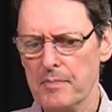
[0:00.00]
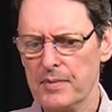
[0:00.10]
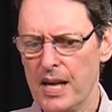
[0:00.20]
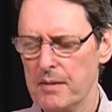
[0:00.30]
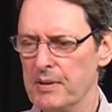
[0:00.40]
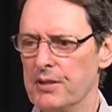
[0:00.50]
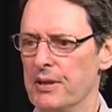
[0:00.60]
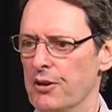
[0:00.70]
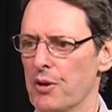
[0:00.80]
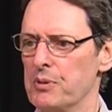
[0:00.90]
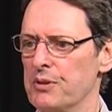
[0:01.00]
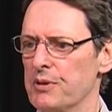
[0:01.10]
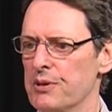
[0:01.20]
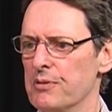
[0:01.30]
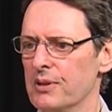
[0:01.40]
they had been doing urban
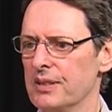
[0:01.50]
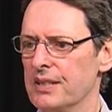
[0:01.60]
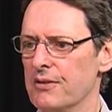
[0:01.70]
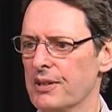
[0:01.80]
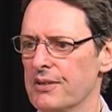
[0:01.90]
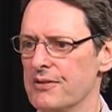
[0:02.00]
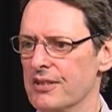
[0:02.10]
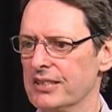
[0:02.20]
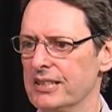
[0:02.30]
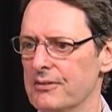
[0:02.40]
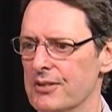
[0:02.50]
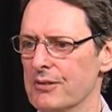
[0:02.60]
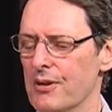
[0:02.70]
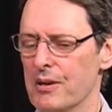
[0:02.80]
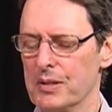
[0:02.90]
renewal in Newark, New Jersey, which is
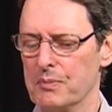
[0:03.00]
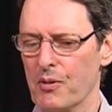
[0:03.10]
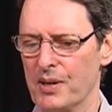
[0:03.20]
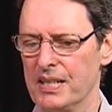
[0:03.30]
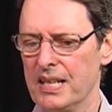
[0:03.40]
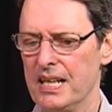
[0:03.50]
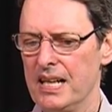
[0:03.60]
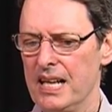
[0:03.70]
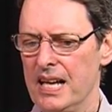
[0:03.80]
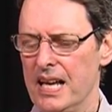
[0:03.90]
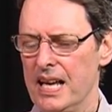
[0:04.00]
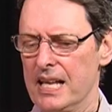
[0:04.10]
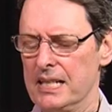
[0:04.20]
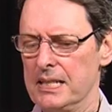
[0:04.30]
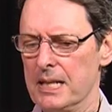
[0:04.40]
where I was born.
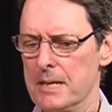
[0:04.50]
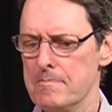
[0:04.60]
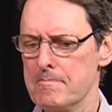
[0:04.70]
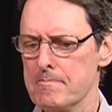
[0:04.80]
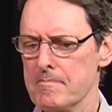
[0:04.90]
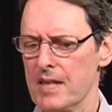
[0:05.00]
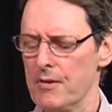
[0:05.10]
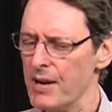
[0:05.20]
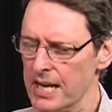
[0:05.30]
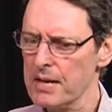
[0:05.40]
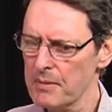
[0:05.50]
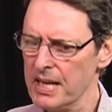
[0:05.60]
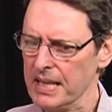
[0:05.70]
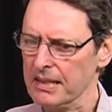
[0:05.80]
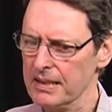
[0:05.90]
And they ran out of
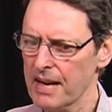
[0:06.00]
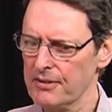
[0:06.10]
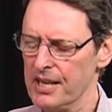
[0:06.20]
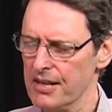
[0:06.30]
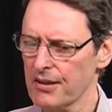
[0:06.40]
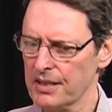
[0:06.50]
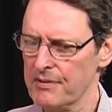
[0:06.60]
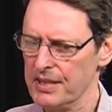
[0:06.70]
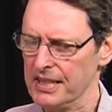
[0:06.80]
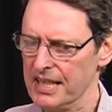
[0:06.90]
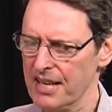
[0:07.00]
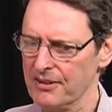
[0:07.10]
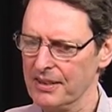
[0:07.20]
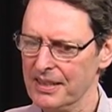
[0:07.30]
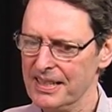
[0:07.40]
money after they knocked everything down.
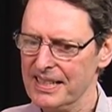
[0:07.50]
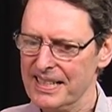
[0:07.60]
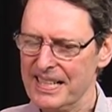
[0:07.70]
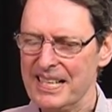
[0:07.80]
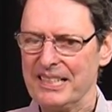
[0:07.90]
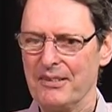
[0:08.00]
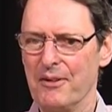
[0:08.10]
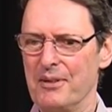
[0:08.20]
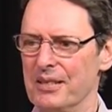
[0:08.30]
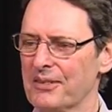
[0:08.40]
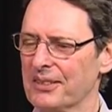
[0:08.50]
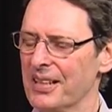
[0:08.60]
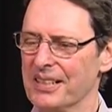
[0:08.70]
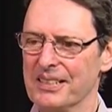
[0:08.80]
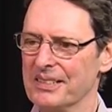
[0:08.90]
So it looked
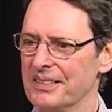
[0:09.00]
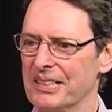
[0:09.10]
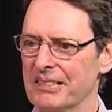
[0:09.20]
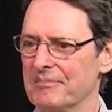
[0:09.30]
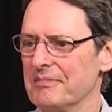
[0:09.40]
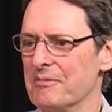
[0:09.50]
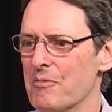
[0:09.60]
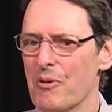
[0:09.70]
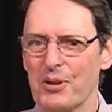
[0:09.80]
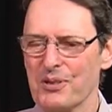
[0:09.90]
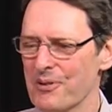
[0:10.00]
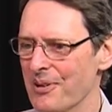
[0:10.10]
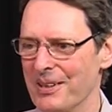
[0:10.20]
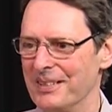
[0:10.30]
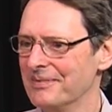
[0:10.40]
like this
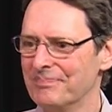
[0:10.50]
war-torn